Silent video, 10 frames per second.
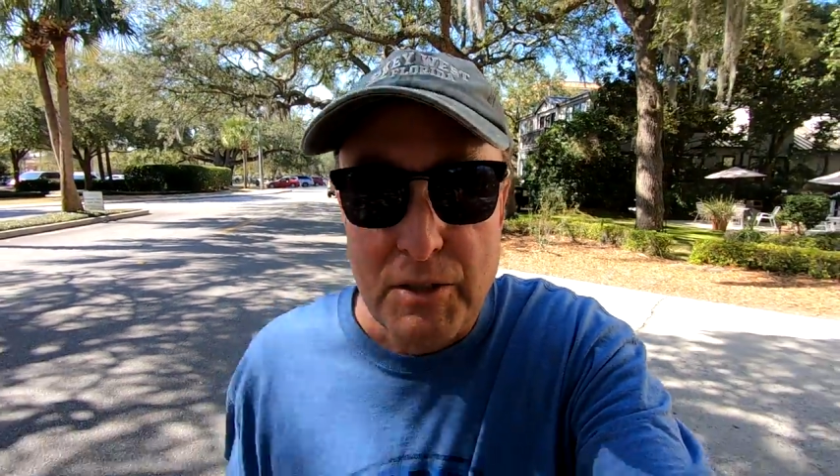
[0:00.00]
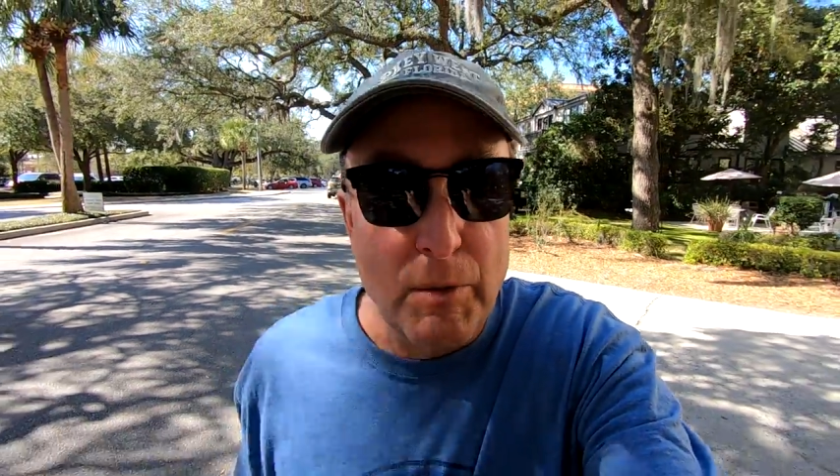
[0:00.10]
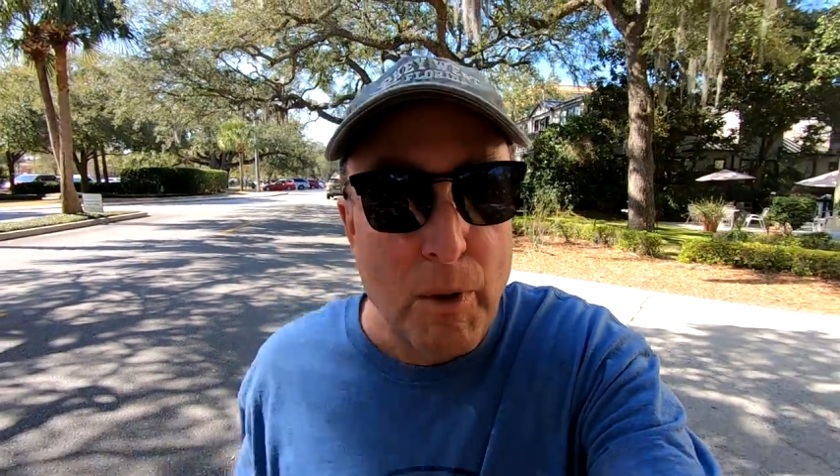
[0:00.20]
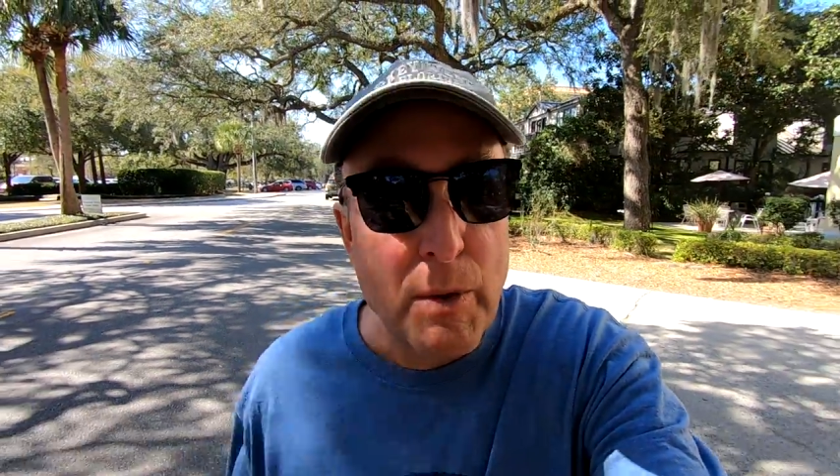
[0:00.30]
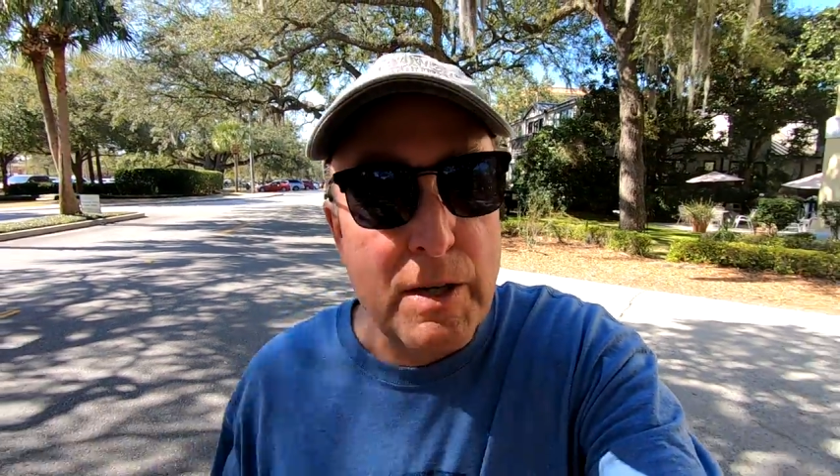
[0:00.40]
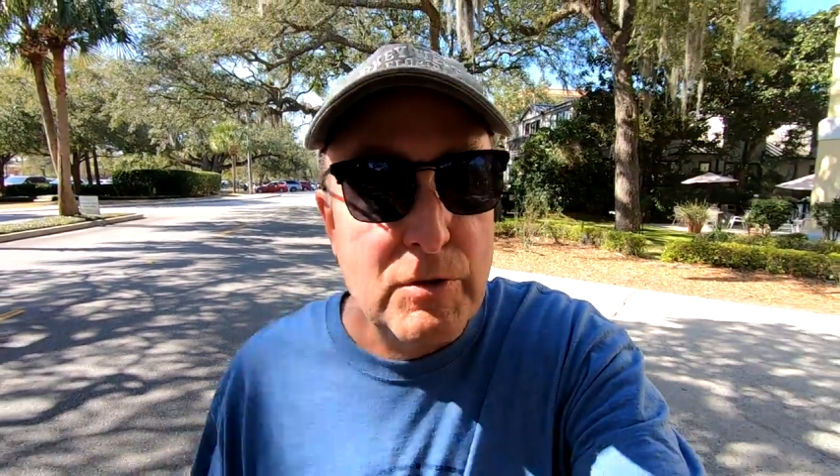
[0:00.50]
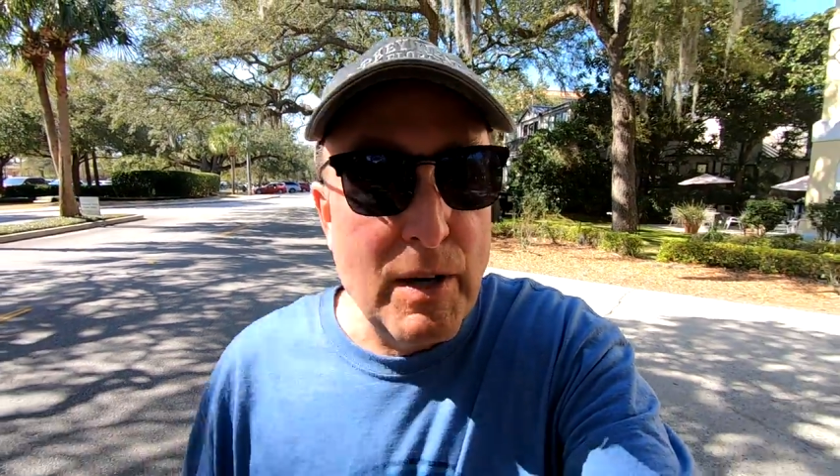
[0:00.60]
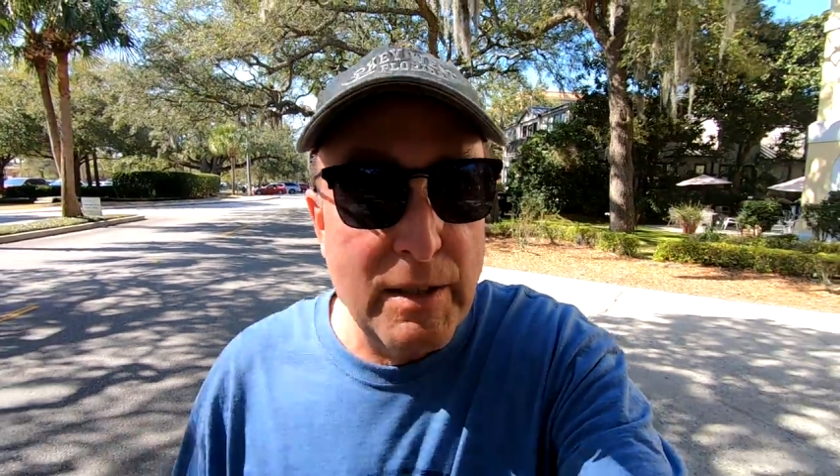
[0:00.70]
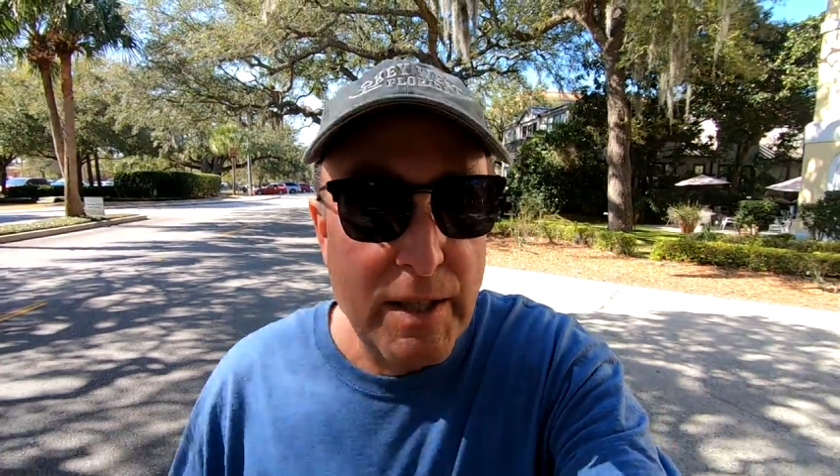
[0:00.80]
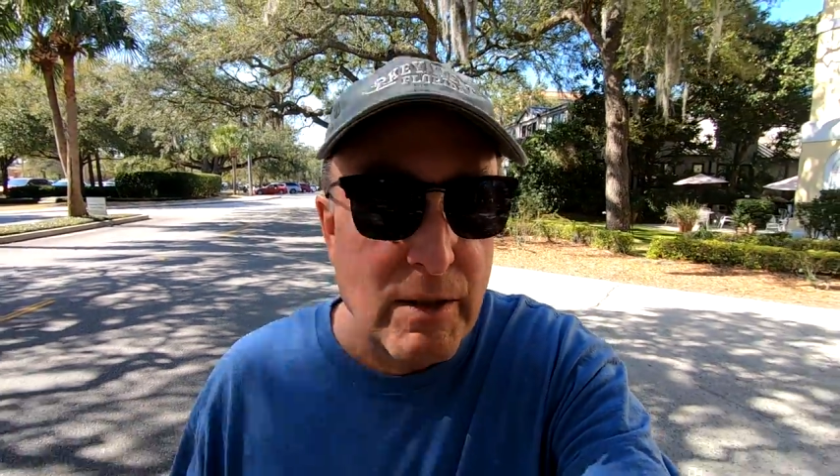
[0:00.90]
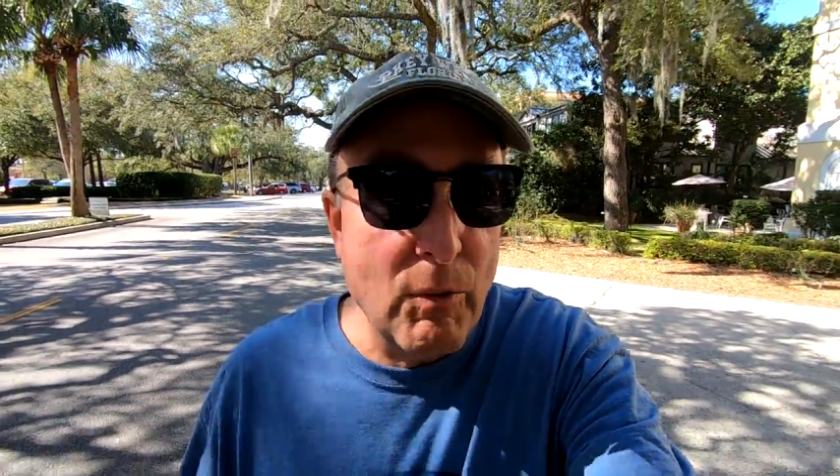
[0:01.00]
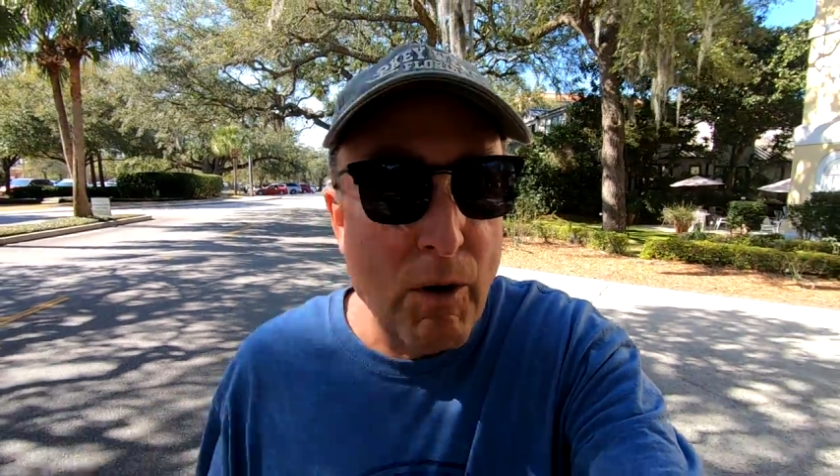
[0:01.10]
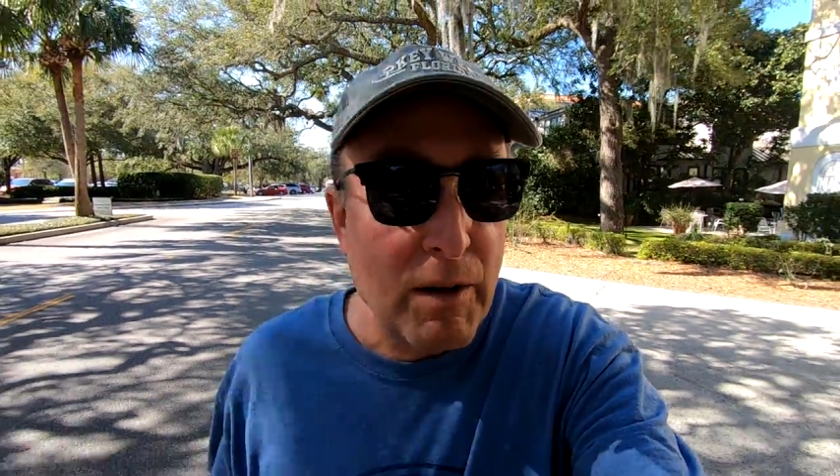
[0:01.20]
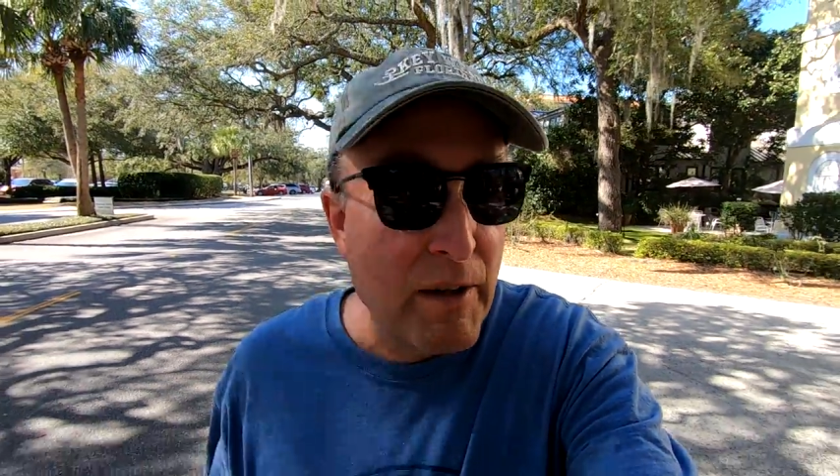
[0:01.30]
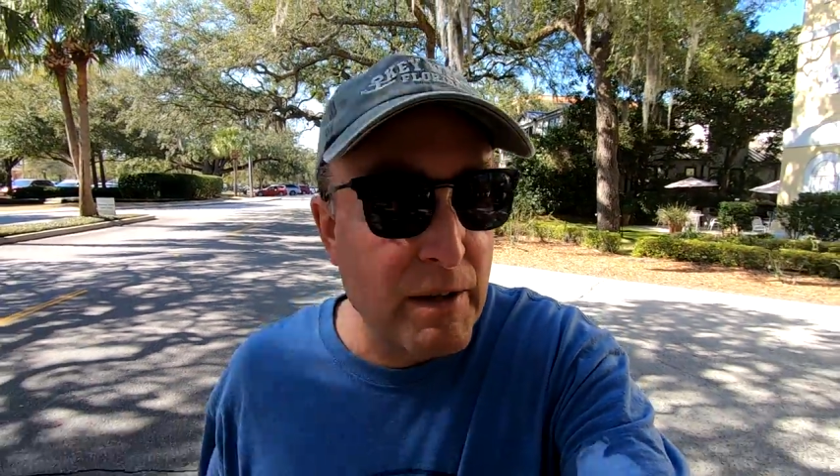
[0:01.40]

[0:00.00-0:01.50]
So, but we're going to try to take a walk